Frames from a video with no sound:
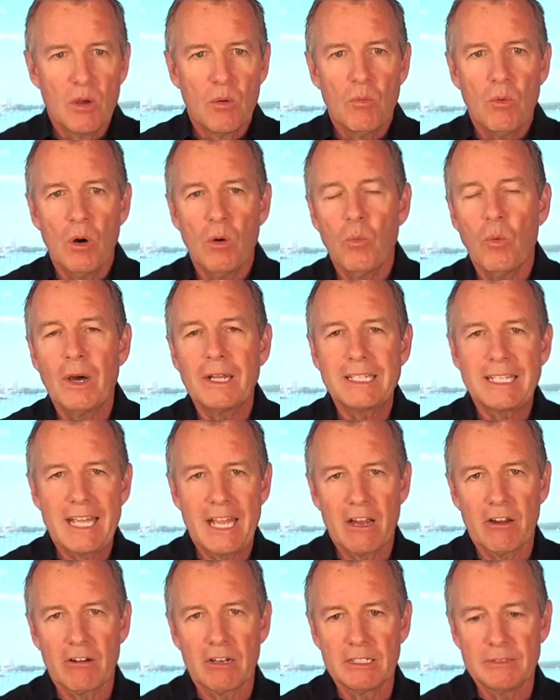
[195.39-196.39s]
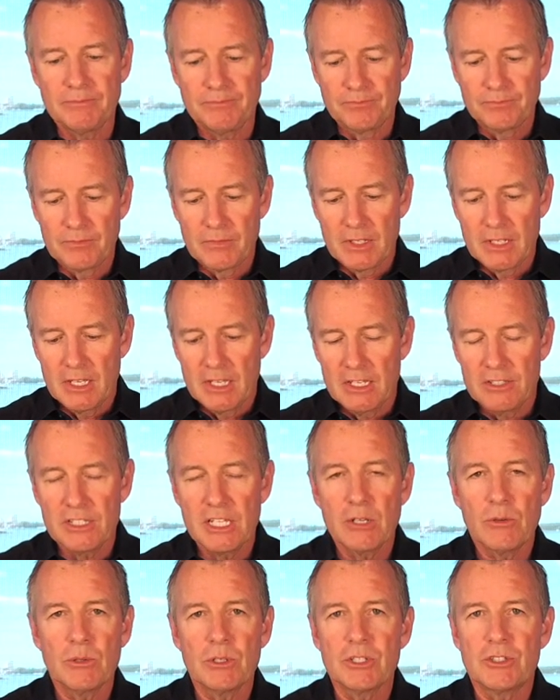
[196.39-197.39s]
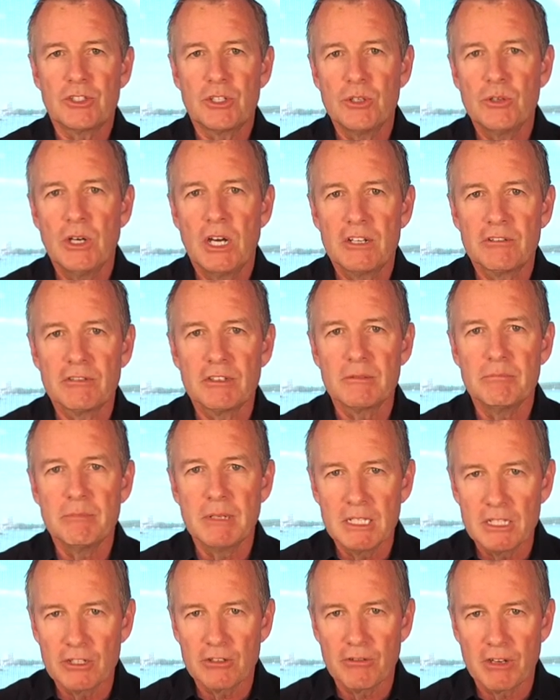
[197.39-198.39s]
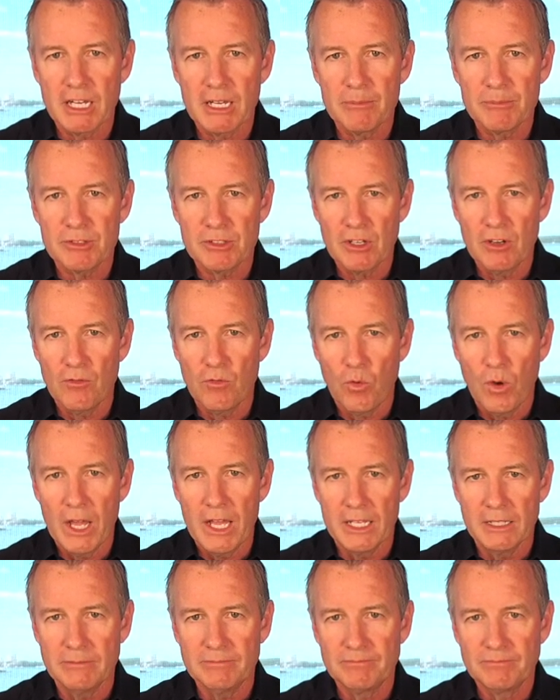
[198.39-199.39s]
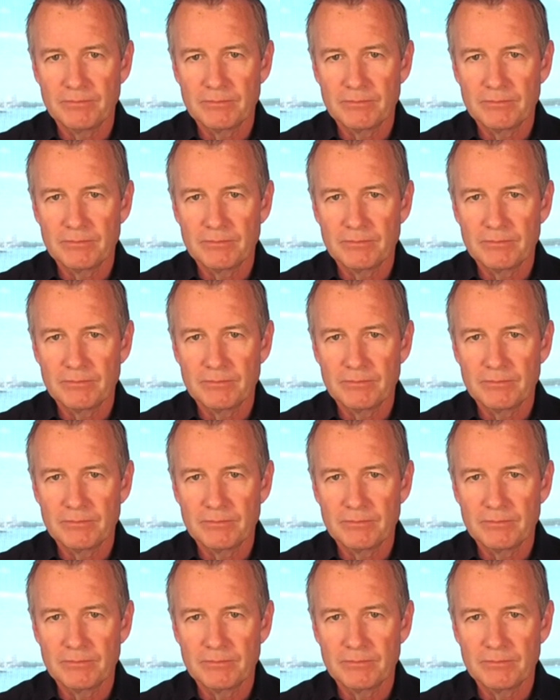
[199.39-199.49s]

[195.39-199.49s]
Well, 1 carat is equal to 200 milligrams of weight.